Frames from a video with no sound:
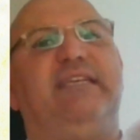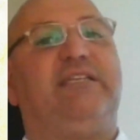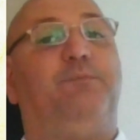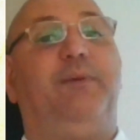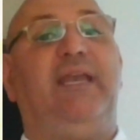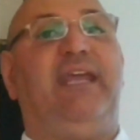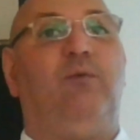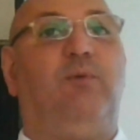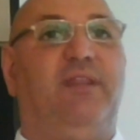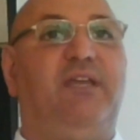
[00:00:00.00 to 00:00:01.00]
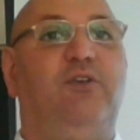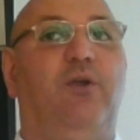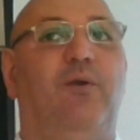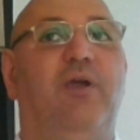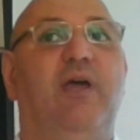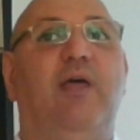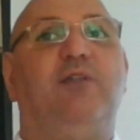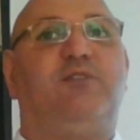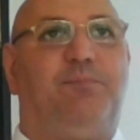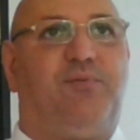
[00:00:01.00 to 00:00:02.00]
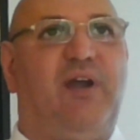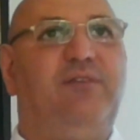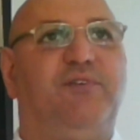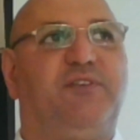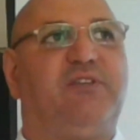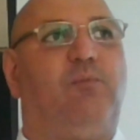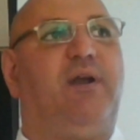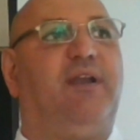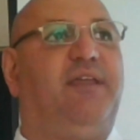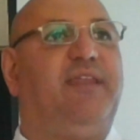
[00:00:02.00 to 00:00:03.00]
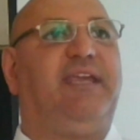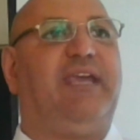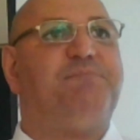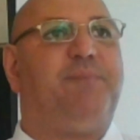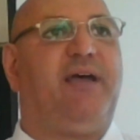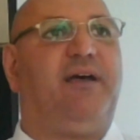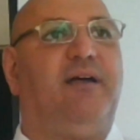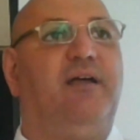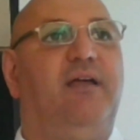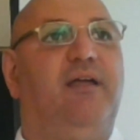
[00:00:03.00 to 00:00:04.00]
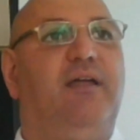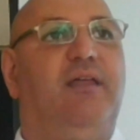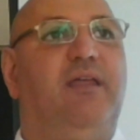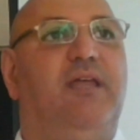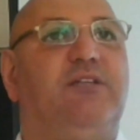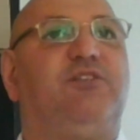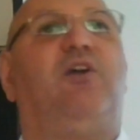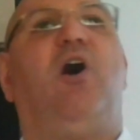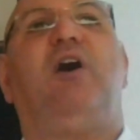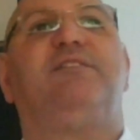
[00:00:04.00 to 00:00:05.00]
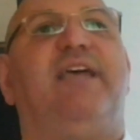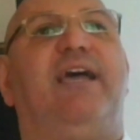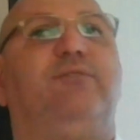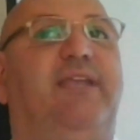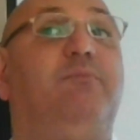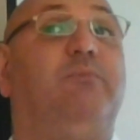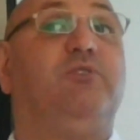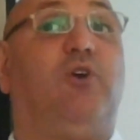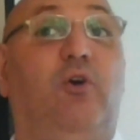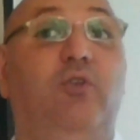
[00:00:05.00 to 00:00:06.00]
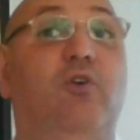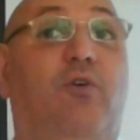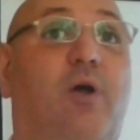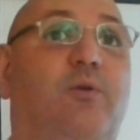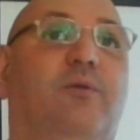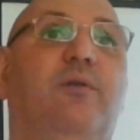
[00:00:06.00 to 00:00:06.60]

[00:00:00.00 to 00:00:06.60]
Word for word: this ability within you to pray for someone and they get better, to cast out demons on your own.